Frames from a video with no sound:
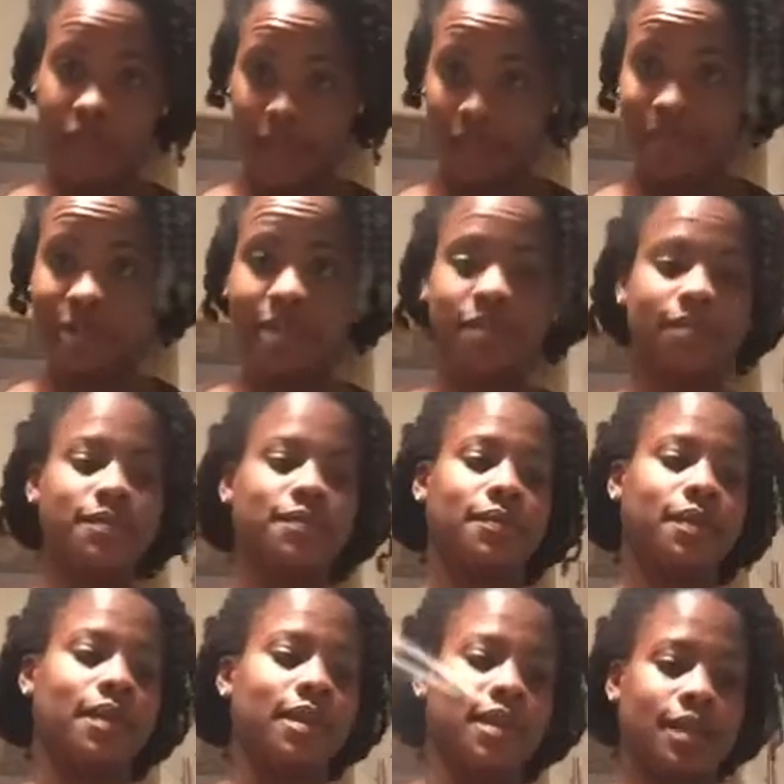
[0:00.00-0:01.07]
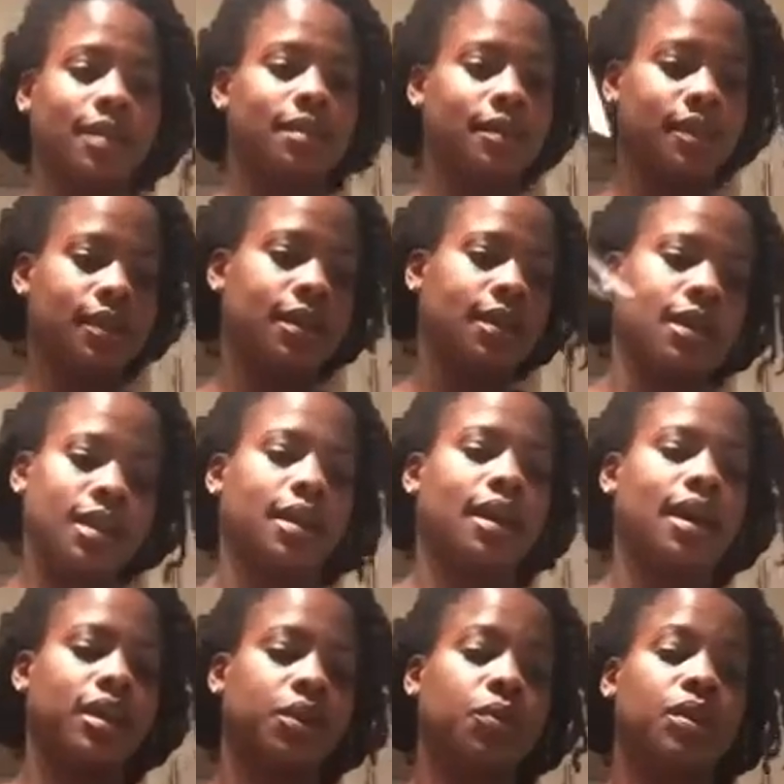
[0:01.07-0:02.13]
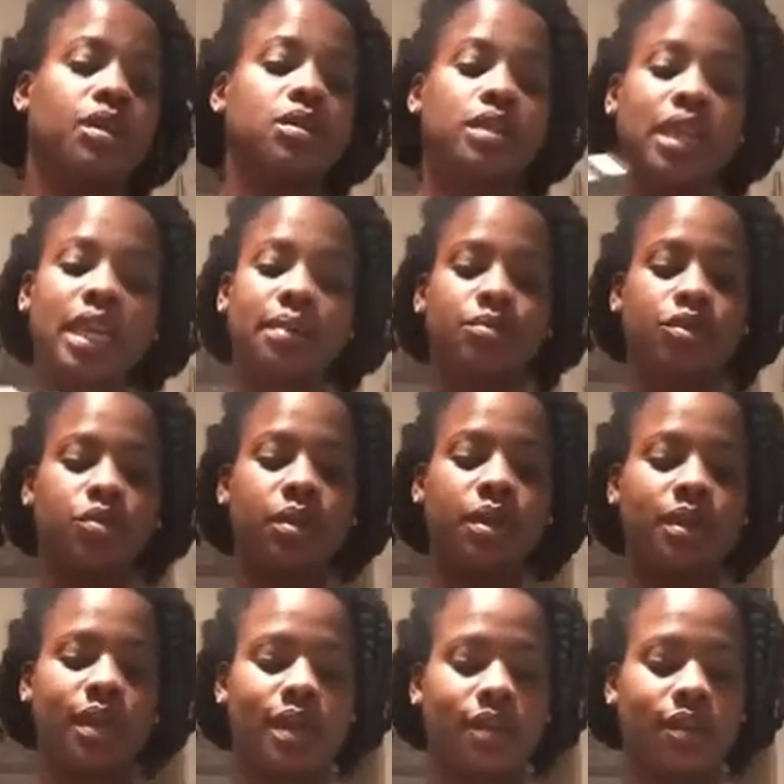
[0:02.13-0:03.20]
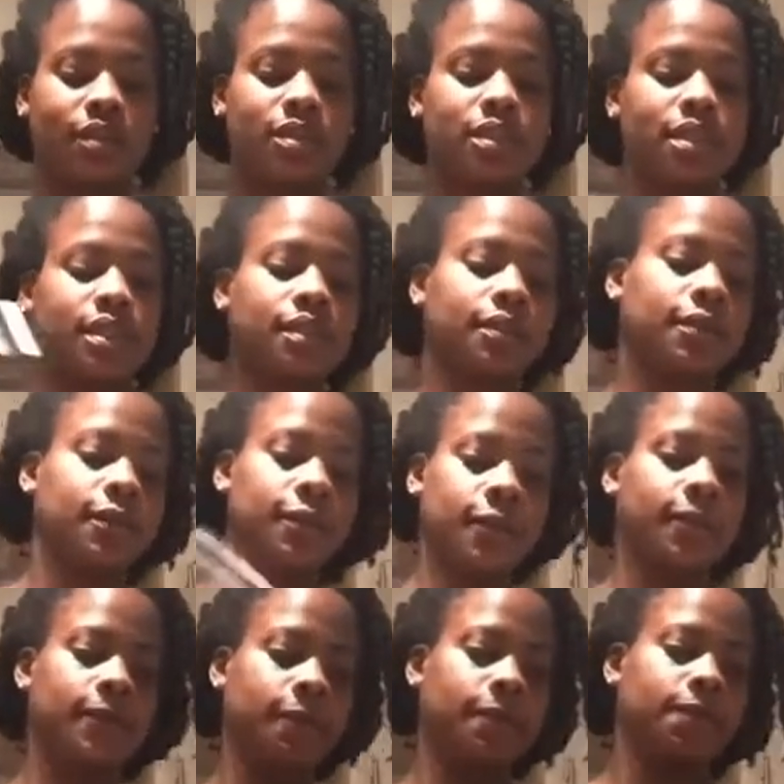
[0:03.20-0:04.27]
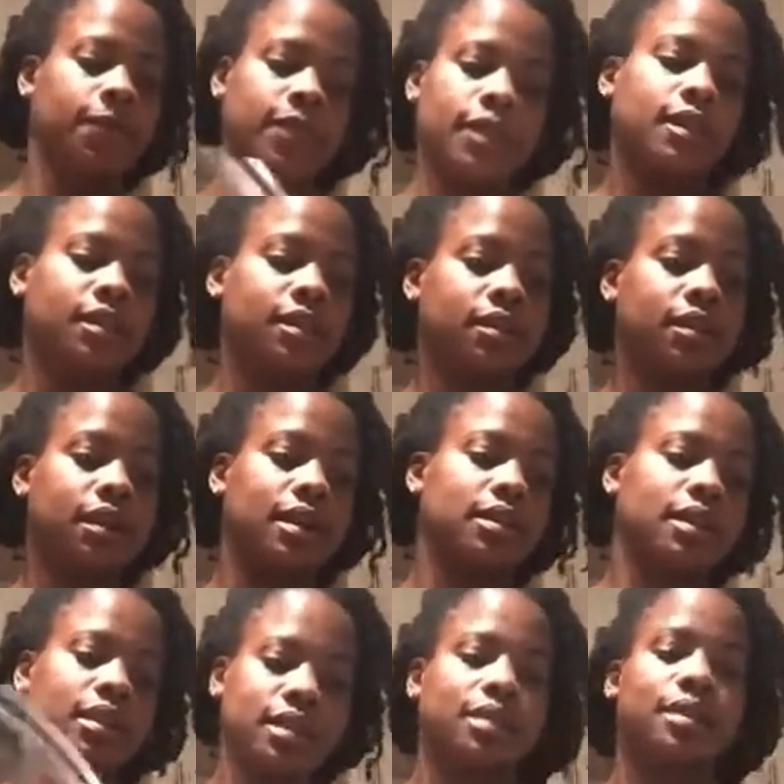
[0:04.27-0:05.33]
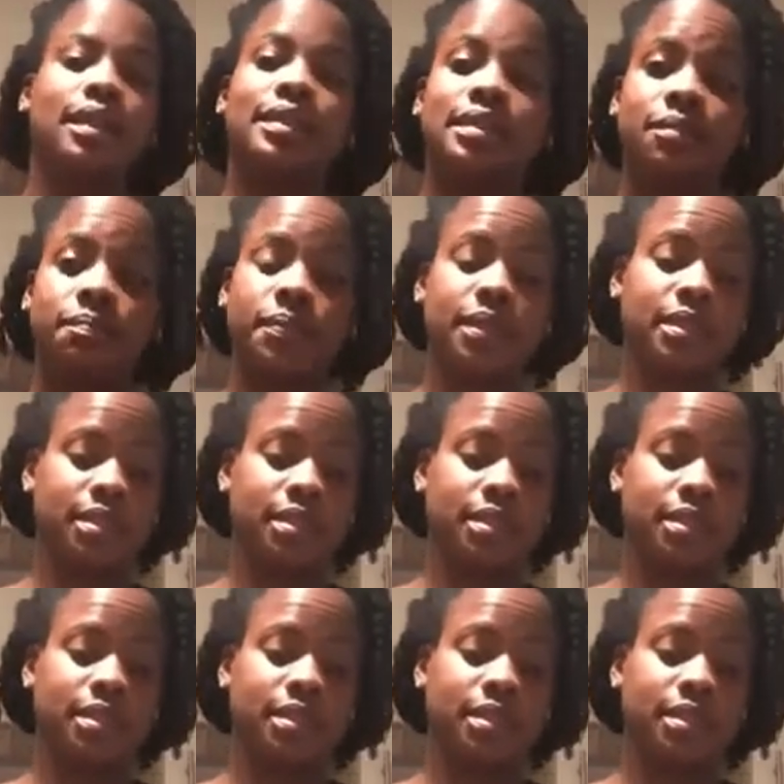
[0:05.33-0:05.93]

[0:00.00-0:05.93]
That was it. And you want to keep doing that until the coconut is in